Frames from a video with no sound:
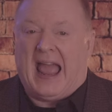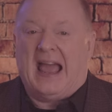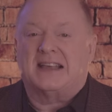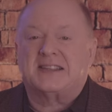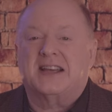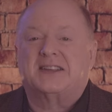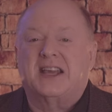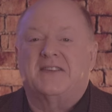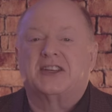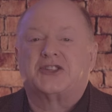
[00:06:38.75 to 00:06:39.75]
asset
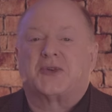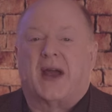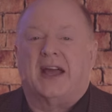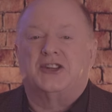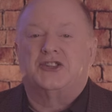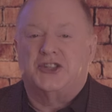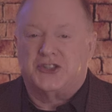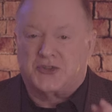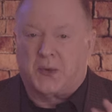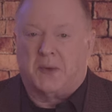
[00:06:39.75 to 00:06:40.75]
giving
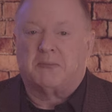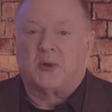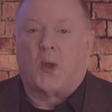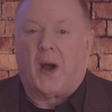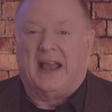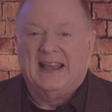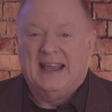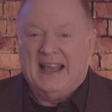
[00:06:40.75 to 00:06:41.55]
strategies to employ